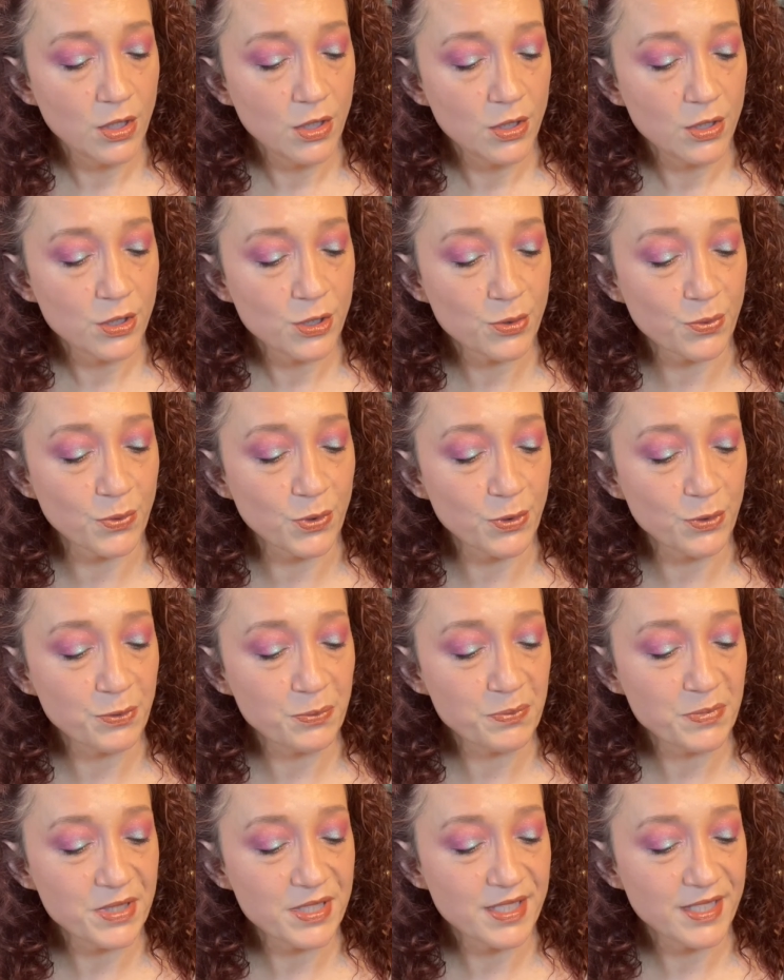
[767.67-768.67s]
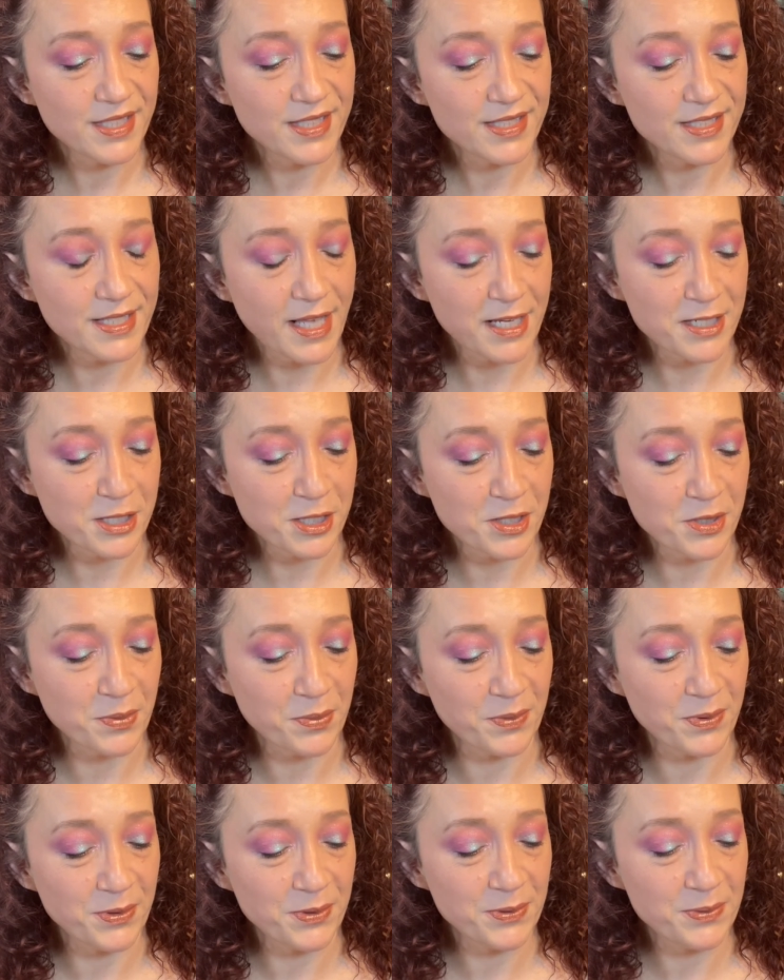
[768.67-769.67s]
Shrooms. Is that
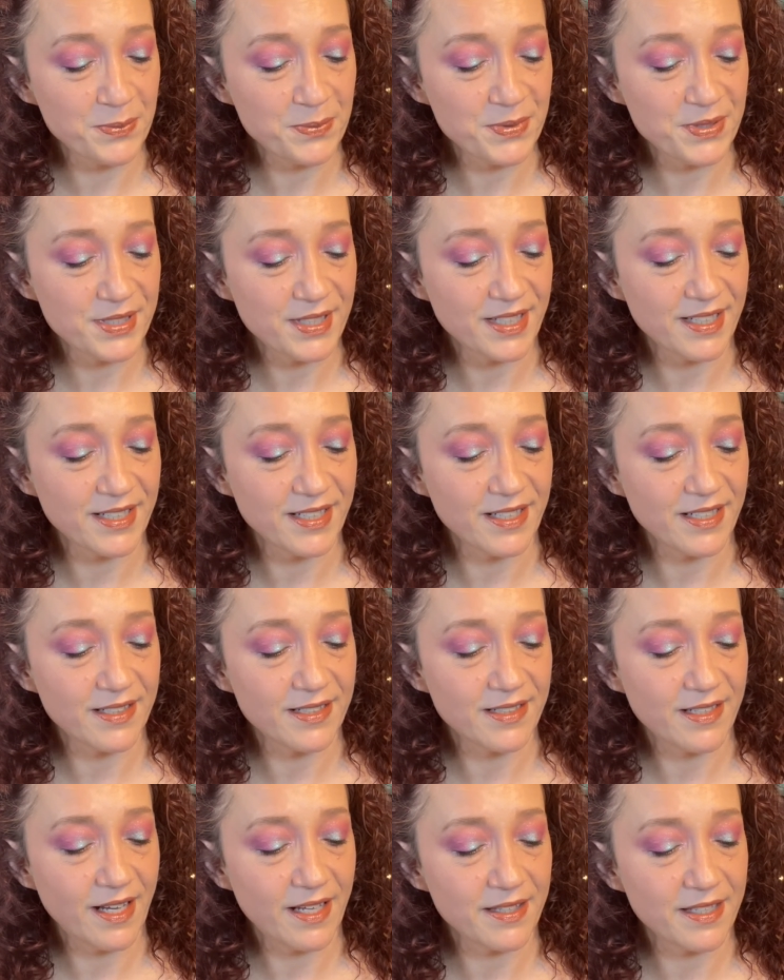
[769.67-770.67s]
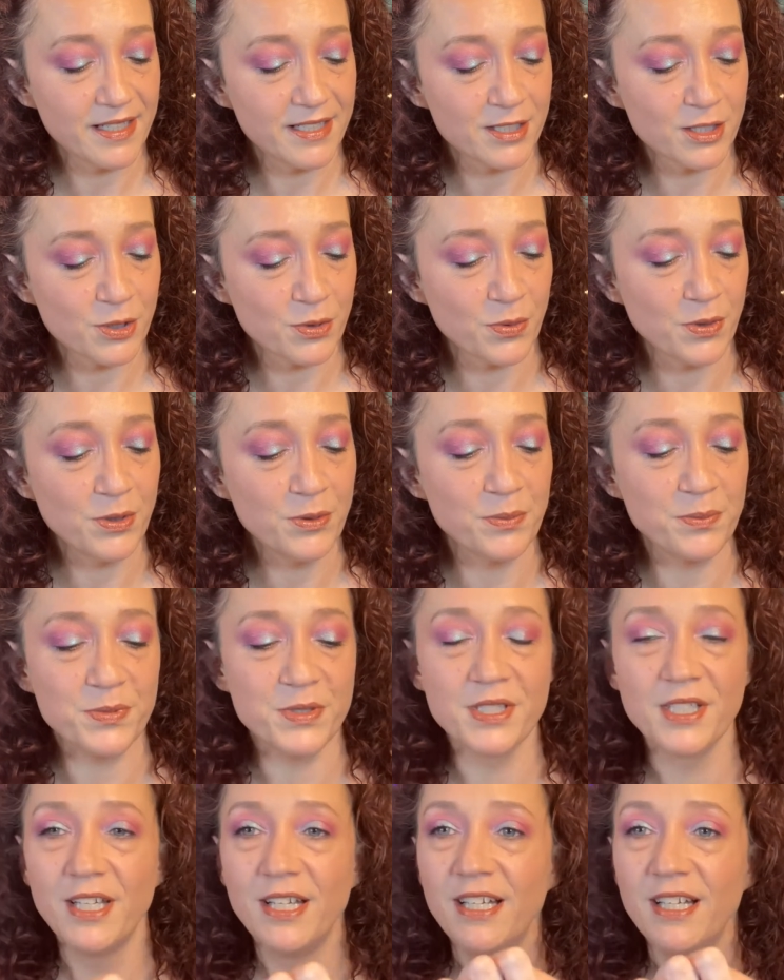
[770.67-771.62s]
Shrooms? It, I think it's Shrooms.